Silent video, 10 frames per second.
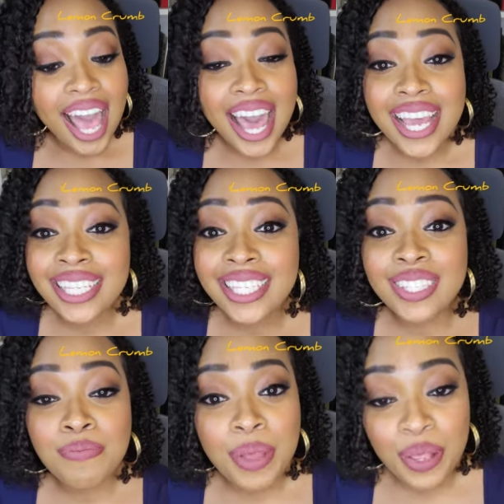I
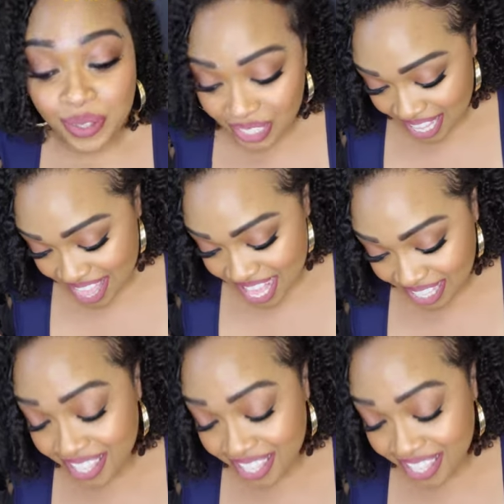smelled this